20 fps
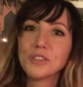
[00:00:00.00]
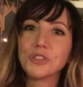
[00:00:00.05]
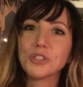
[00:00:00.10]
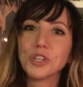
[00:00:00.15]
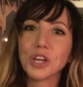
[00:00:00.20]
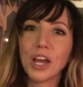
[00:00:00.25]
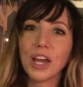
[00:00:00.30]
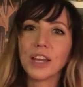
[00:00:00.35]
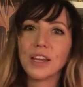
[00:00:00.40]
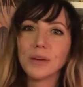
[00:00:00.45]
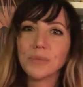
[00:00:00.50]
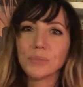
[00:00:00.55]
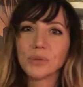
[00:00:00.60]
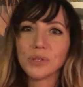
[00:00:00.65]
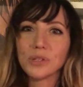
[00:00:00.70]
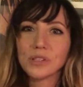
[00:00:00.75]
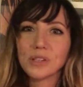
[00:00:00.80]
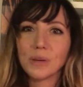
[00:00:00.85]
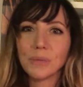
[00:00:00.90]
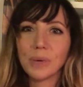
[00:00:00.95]
giant
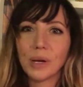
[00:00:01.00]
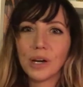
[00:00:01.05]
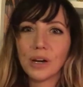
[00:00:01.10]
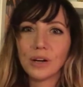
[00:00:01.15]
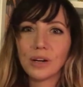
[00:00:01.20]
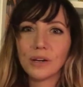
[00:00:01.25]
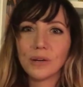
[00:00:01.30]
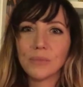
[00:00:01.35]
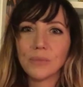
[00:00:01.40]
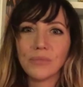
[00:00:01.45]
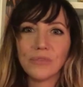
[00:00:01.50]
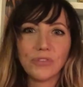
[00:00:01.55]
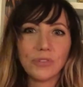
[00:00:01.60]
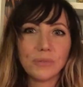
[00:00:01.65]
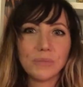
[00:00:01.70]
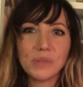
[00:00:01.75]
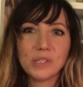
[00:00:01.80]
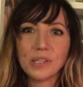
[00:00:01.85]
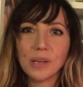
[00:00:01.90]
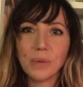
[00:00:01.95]
bruise on my arm
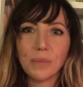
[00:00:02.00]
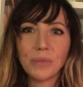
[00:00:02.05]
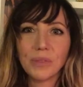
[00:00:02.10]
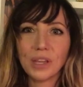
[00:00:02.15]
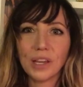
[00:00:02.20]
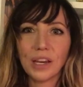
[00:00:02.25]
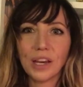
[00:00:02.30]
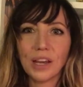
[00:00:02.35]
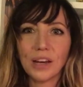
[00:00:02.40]
from something.